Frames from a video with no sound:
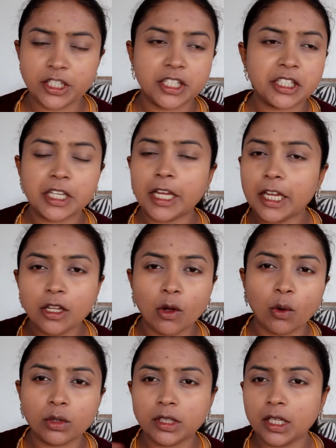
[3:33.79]
Just
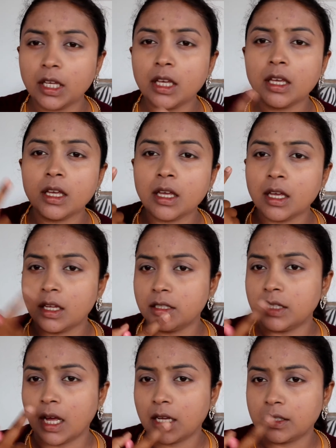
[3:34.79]
ignore the
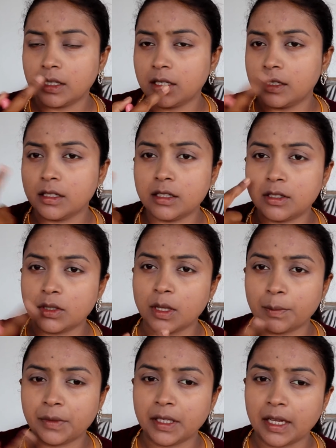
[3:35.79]
dark circles or
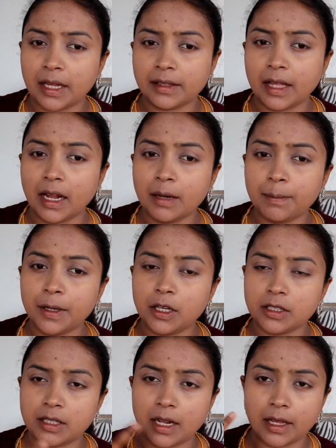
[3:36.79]
something like that,
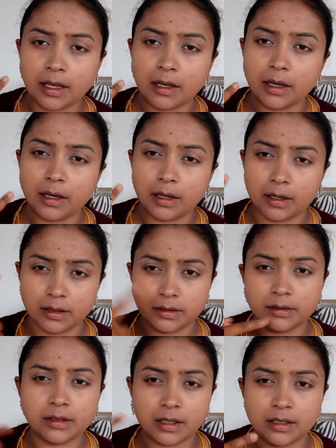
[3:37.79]
because like
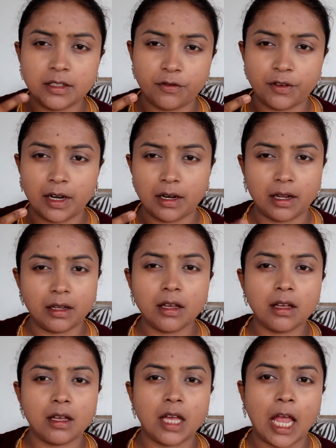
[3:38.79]
that's different. Like
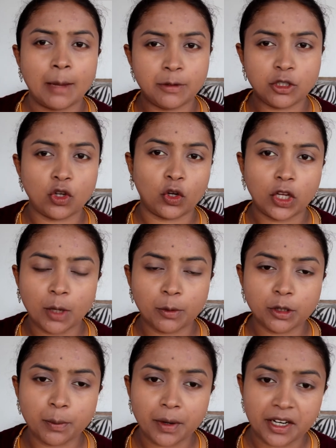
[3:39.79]
I'm just talking
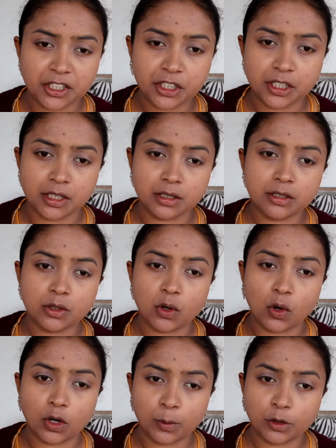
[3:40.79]
about the brush here, so
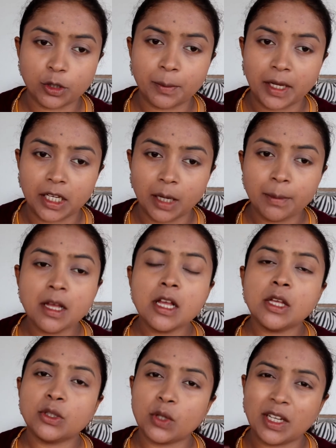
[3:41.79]
not about the makeup.
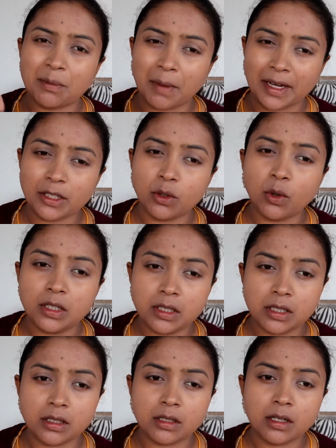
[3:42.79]
So it might go a
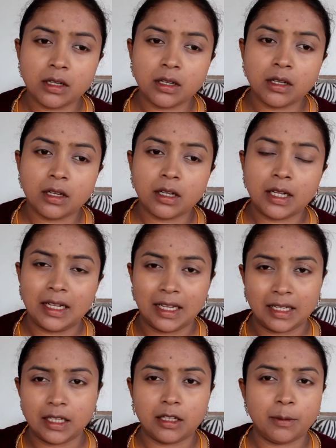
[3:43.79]
little,
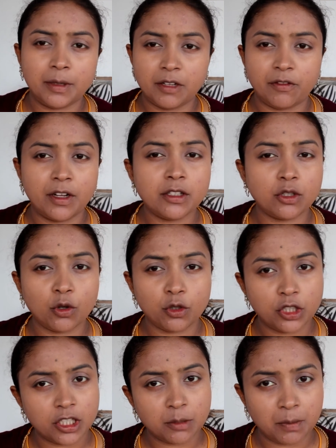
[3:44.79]
like it will be different, so
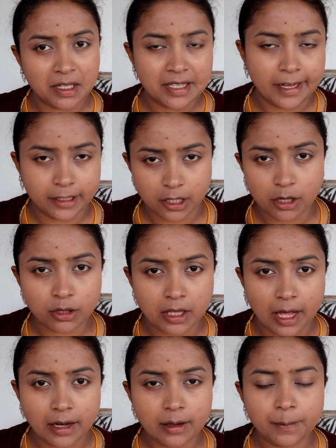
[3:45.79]
just please excuse
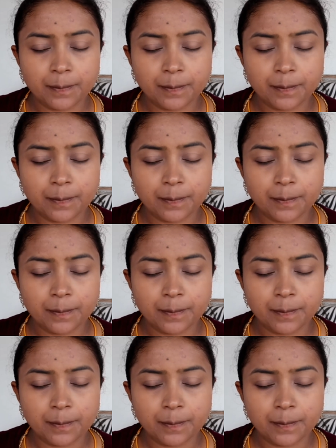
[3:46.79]
that.